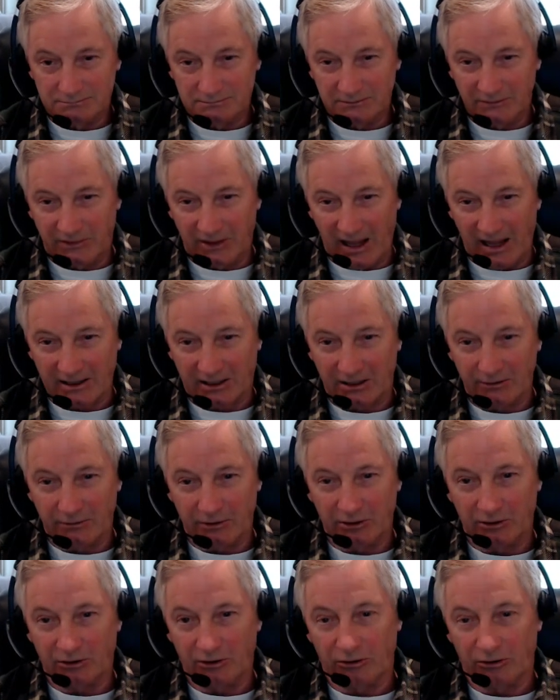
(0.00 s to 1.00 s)

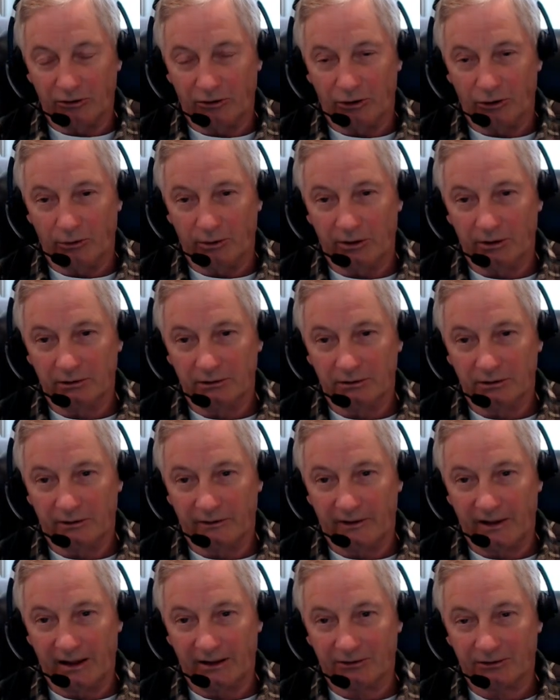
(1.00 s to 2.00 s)
activities that you're doing.
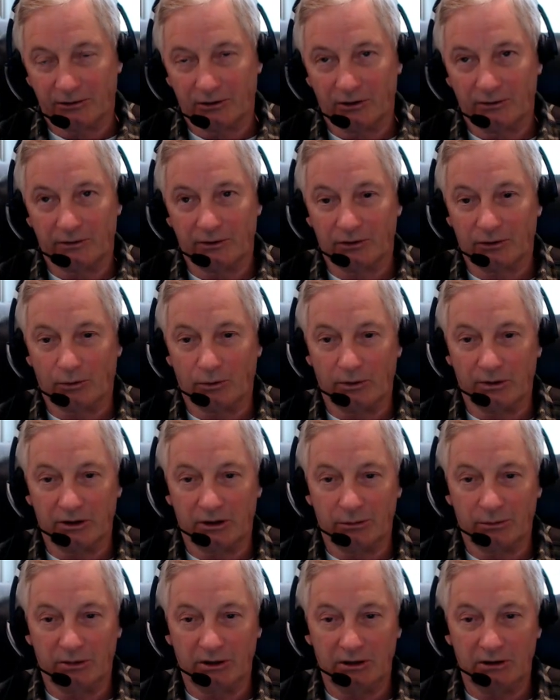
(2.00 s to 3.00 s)
That stuff is going to
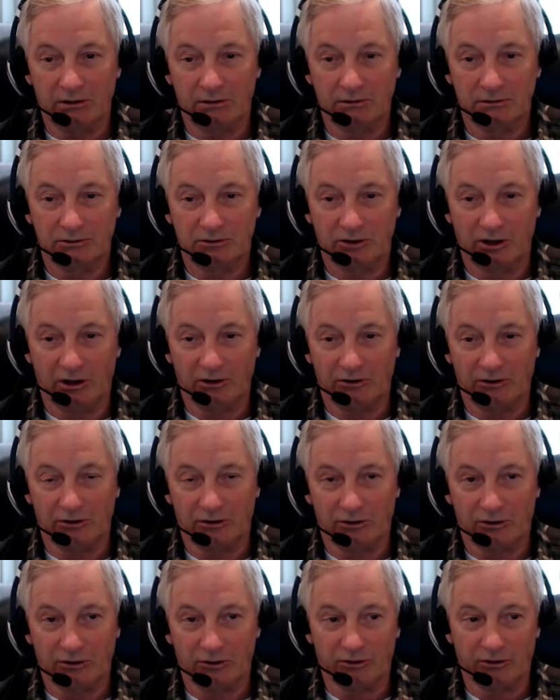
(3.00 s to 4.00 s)
be changing
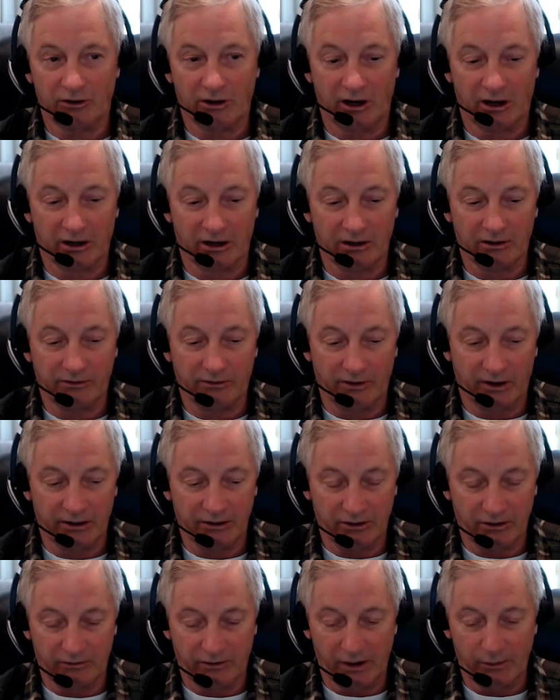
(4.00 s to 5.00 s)
because you're not going to find
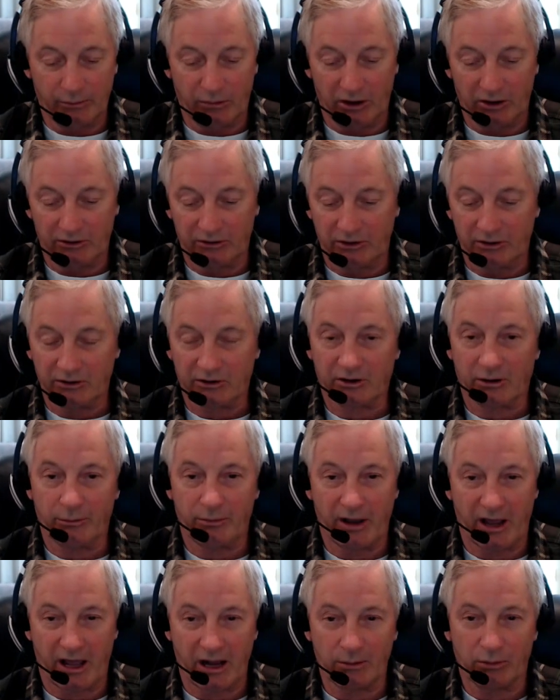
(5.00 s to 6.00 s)
your vibration is
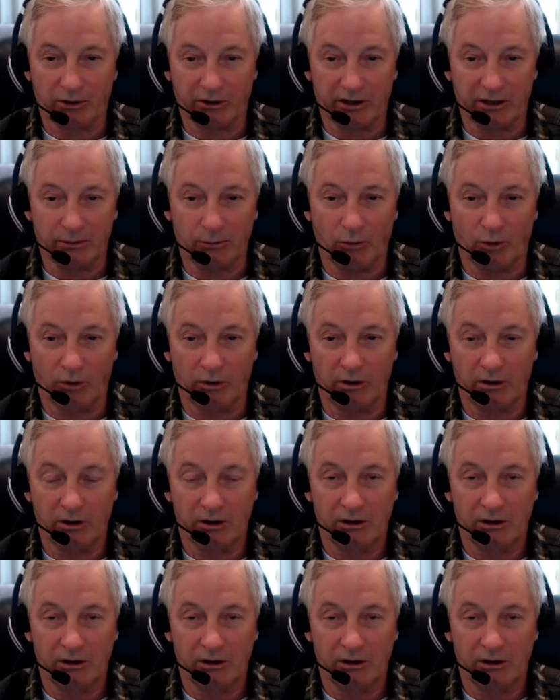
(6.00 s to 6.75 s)
compatible anymore